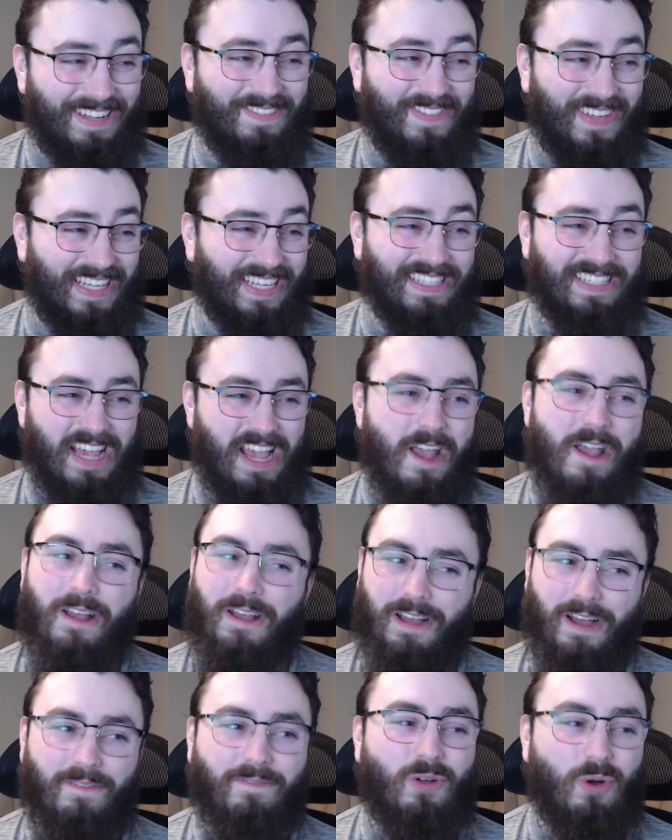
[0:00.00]
because,
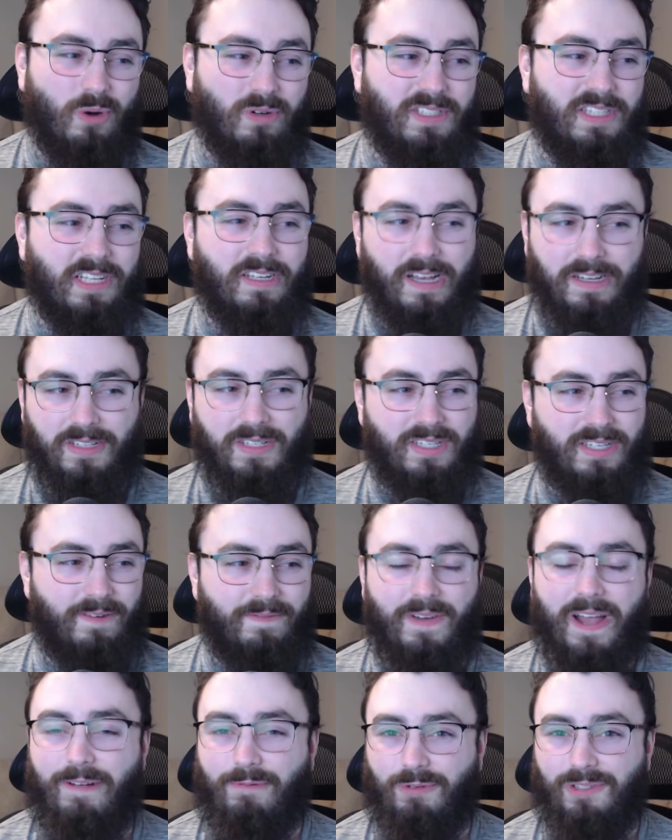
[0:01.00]
of course, the
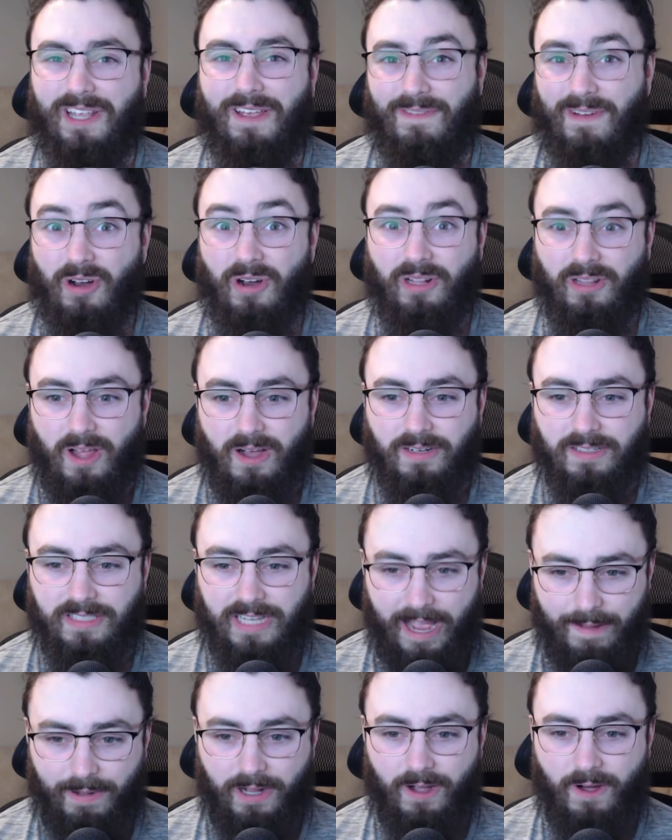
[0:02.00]
Gustafson fight was a very long
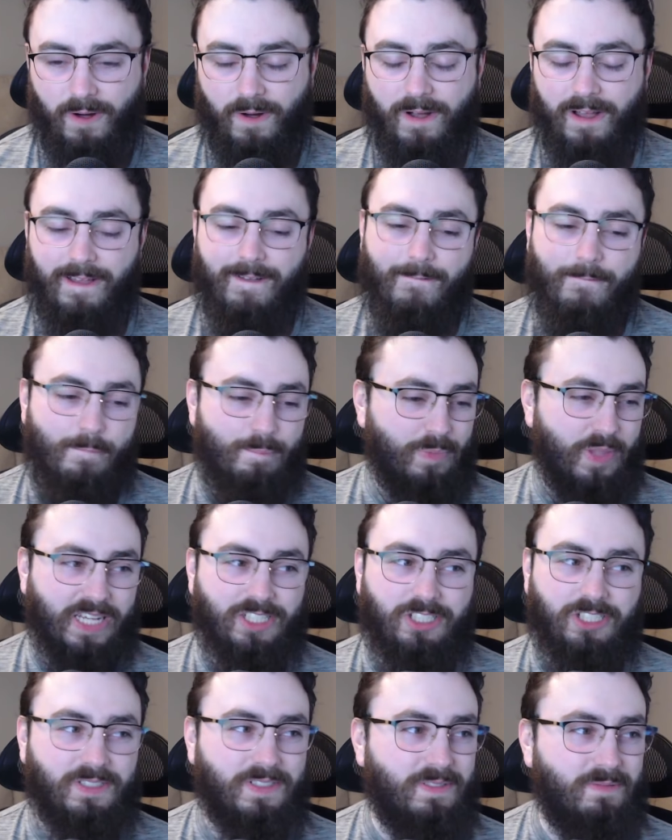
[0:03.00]
time ago.
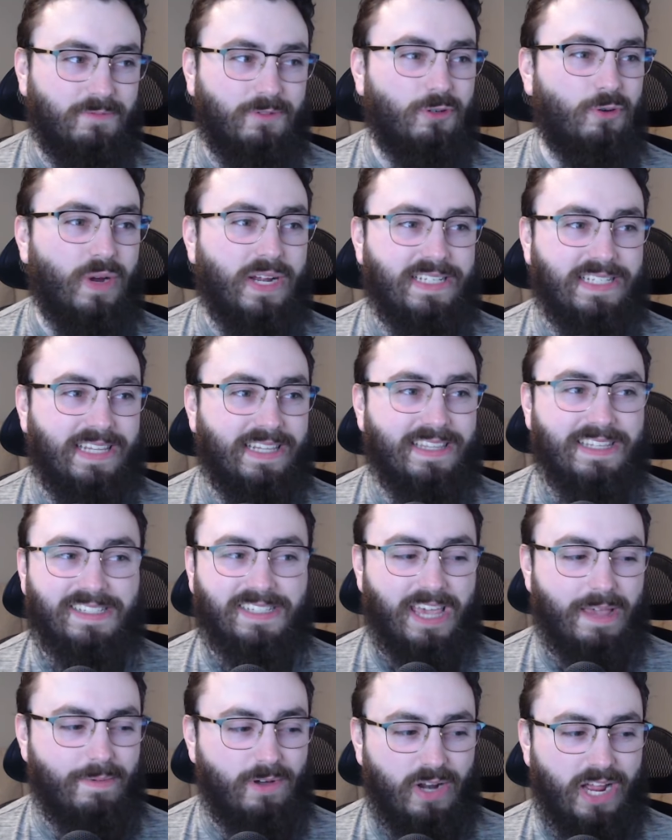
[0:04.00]
It's just crazy that this
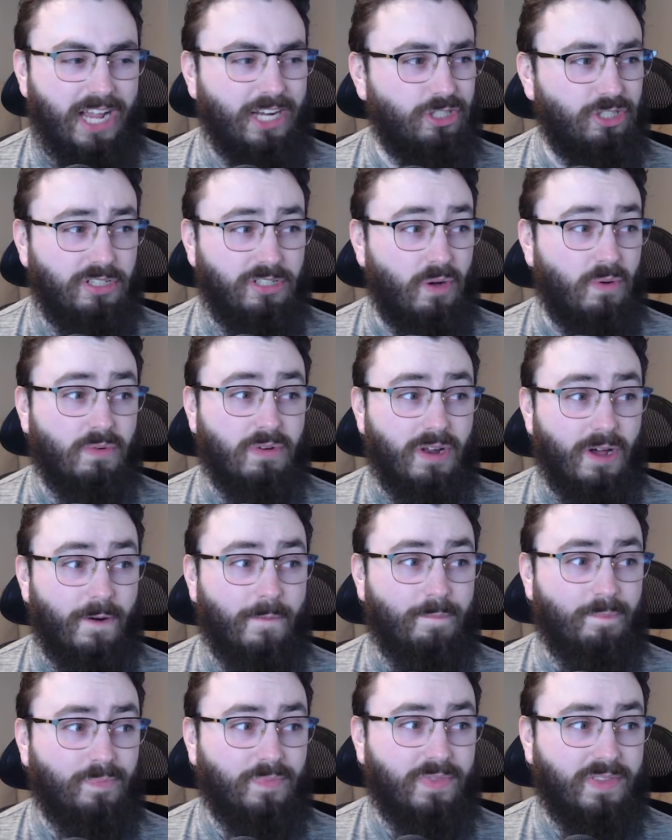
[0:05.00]
came out. I actually don't
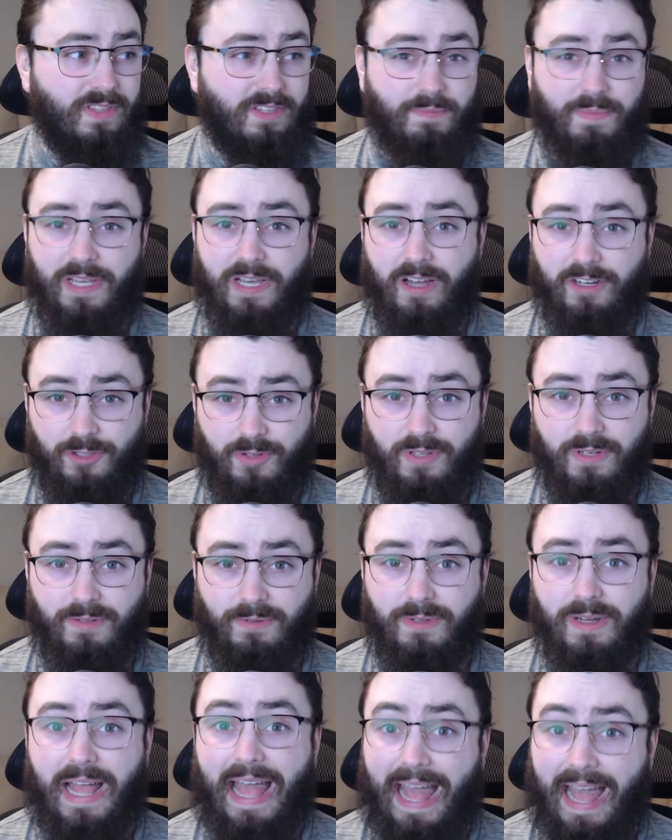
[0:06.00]
know, to be honest with
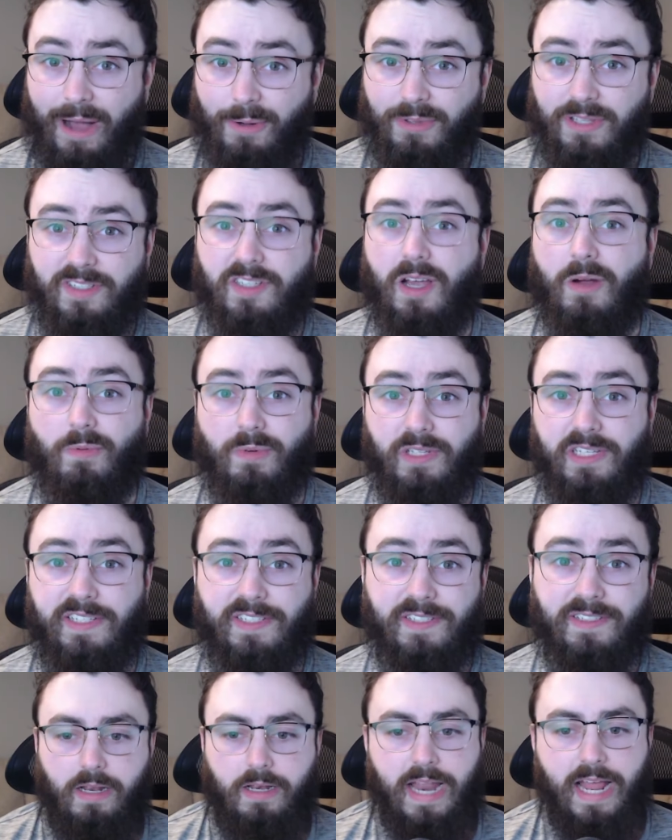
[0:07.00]
you, how this got
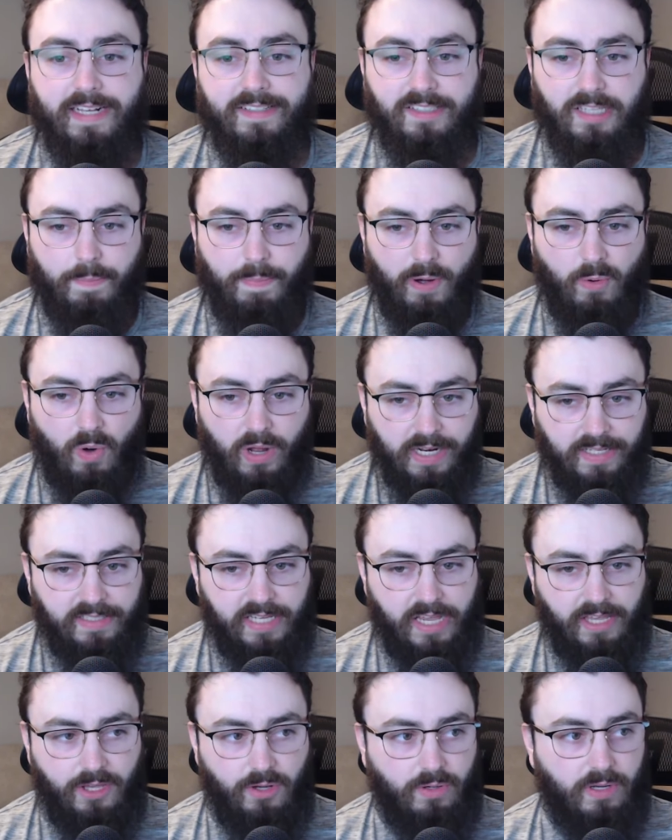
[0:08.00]
released. Next up, I want to
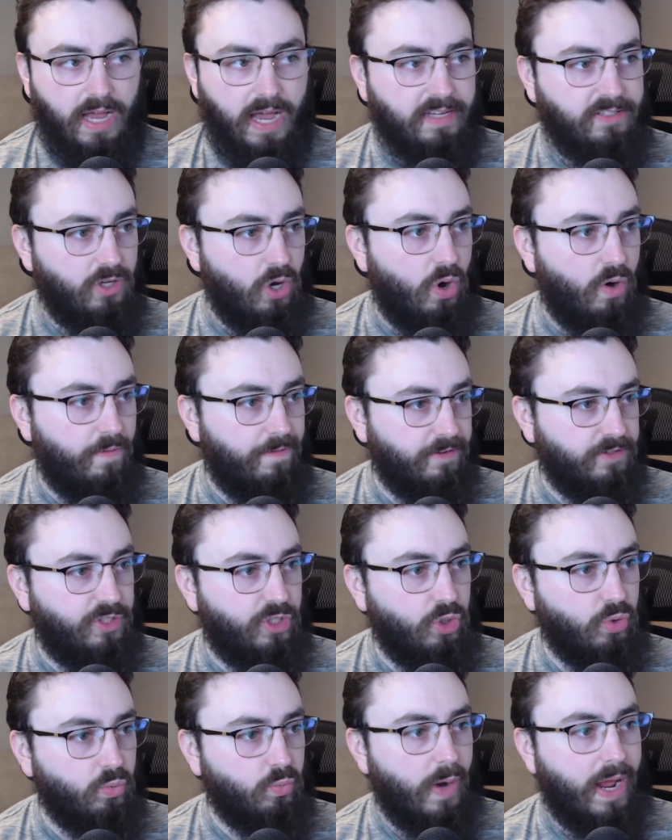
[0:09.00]
take you guys over
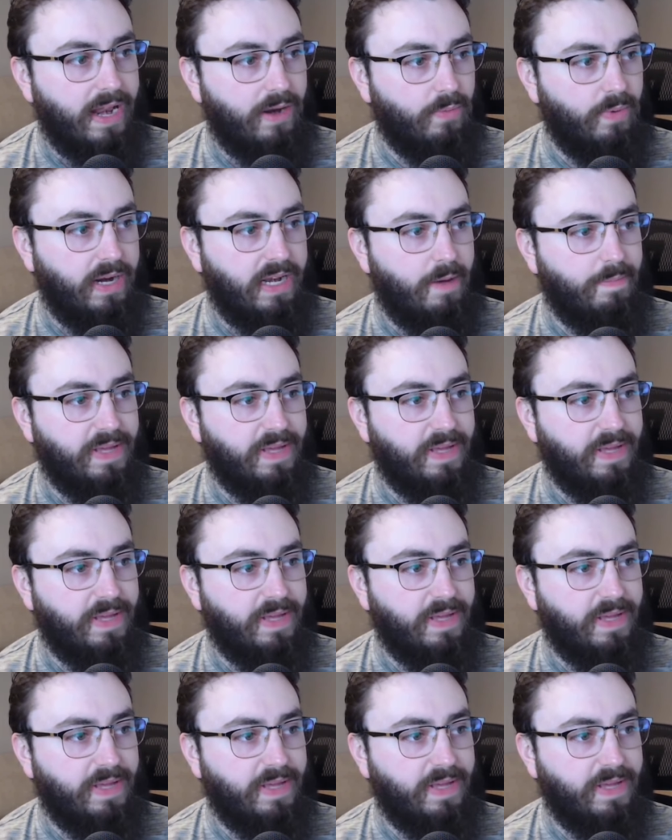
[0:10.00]
to Reddit right now